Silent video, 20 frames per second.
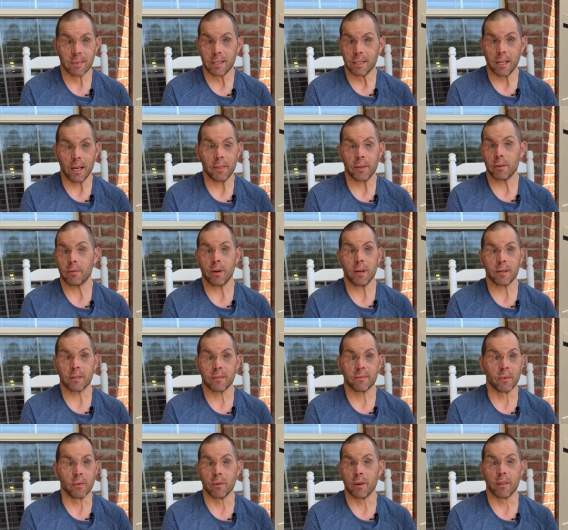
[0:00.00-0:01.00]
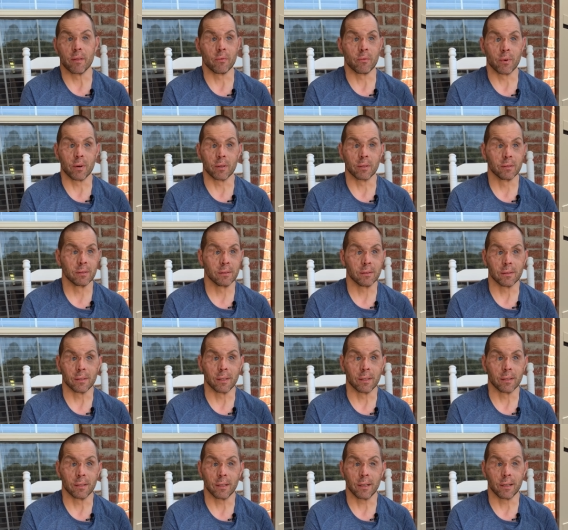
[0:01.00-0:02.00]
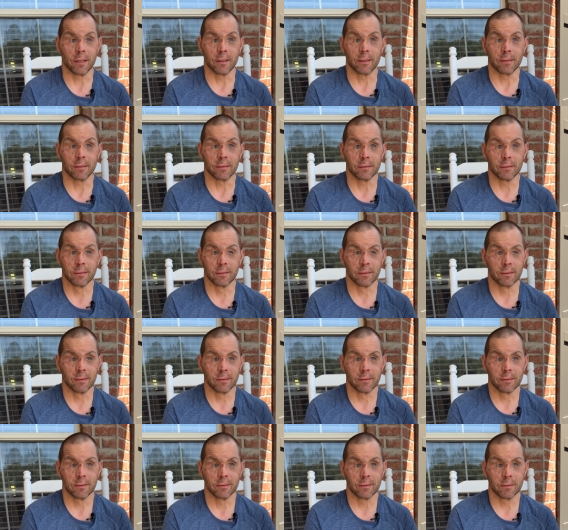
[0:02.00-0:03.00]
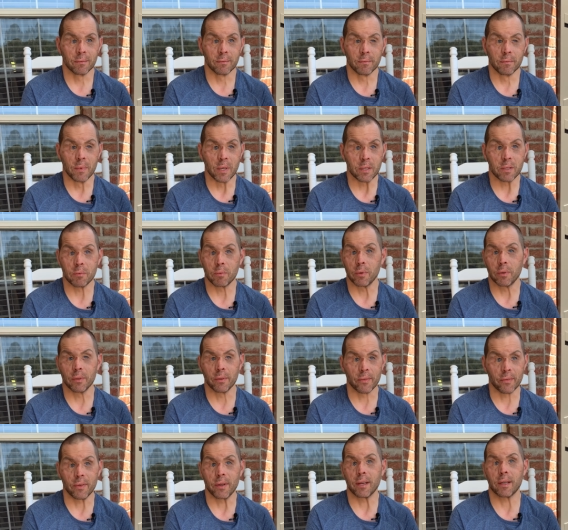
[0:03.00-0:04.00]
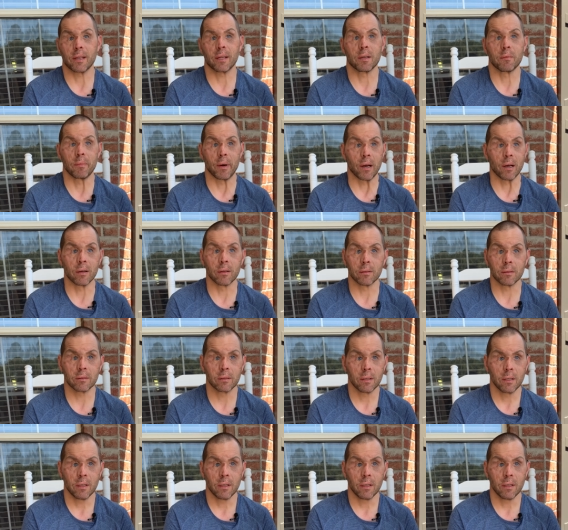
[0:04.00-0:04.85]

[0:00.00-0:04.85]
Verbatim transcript: not the greatest food in the world, uh, and miserable, and thinking about.